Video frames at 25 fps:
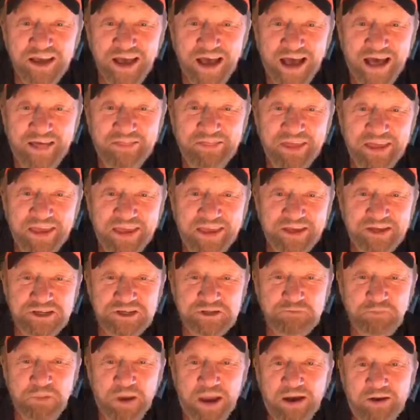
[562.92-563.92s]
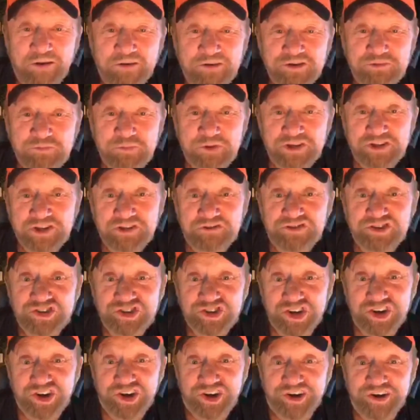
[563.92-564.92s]
I think his parents must have
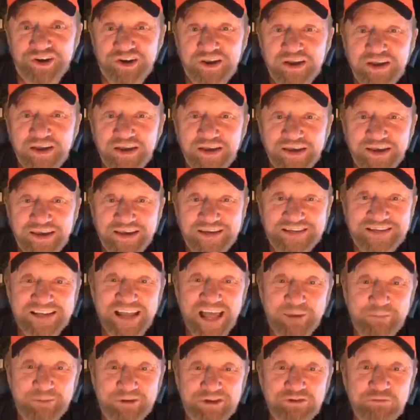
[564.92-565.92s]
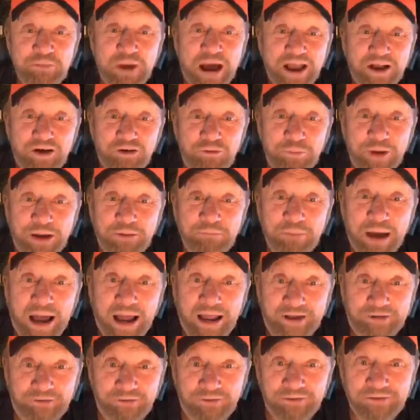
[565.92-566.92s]
stuttered. His name is Michael
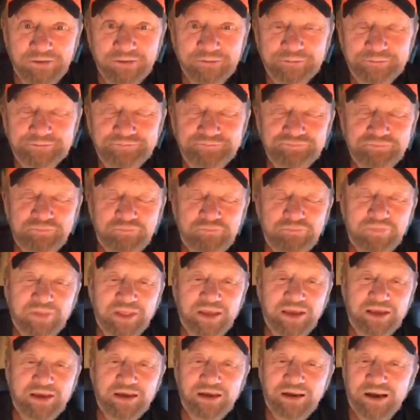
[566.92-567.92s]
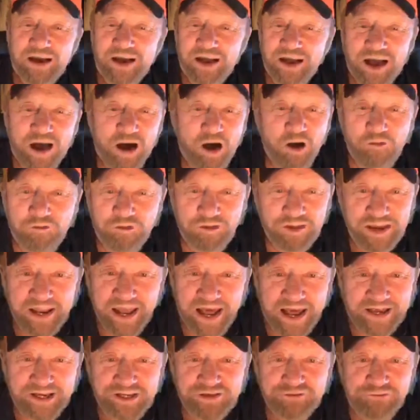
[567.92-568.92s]
McMichael. Awfully
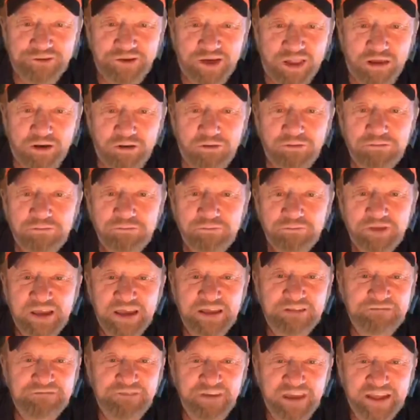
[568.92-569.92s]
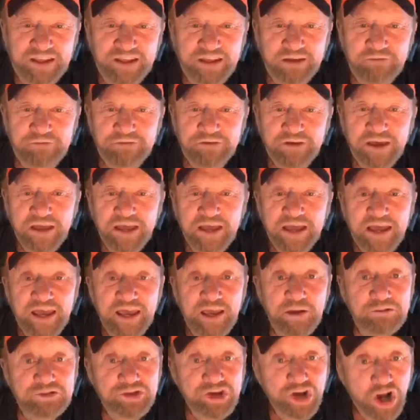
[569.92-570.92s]
nice fellow. Inventive.
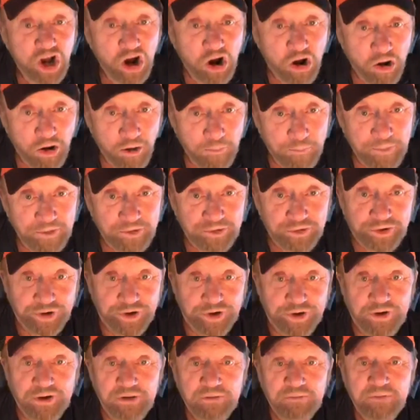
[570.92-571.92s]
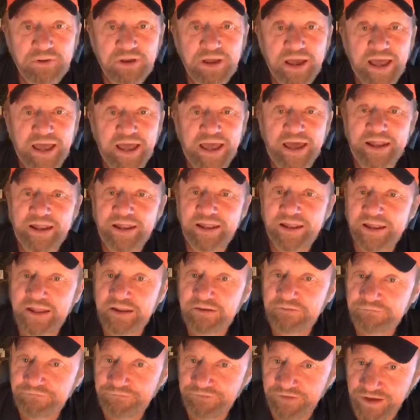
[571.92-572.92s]
He was a carpenter and an
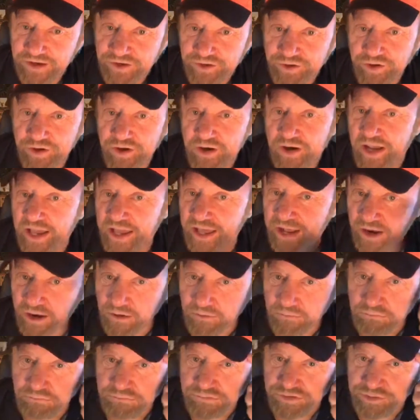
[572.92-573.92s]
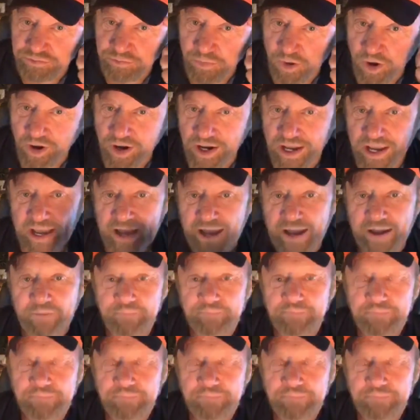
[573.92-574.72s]
inventor and a smart guy.